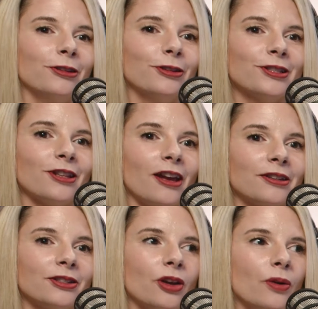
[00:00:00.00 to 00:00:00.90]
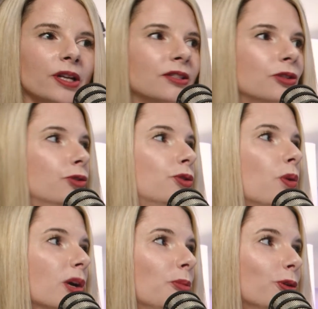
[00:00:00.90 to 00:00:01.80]
looks like. So it's
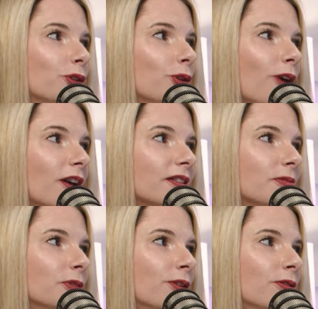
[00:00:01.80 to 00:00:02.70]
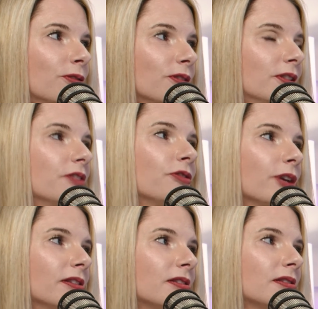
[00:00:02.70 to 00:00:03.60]
normal to us. We don't know the
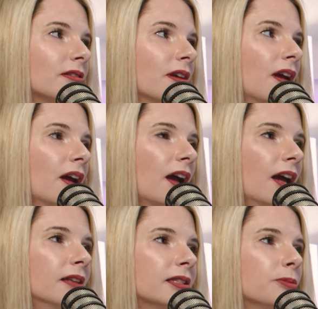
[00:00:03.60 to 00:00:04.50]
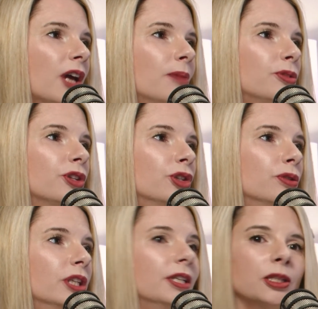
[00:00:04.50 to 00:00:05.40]
difference. And sometimes
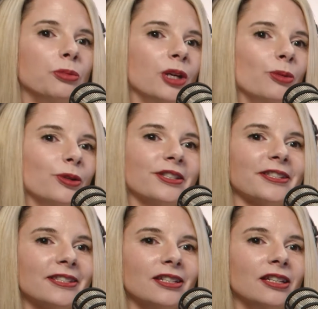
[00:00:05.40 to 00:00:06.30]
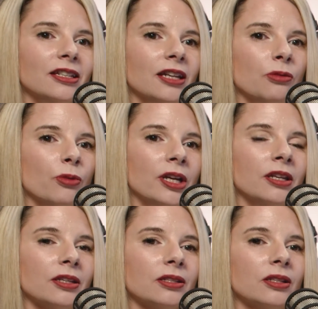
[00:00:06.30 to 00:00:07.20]
you need to be able to see and
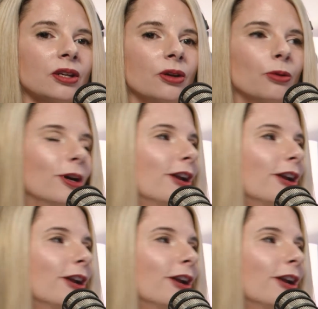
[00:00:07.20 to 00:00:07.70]
witness what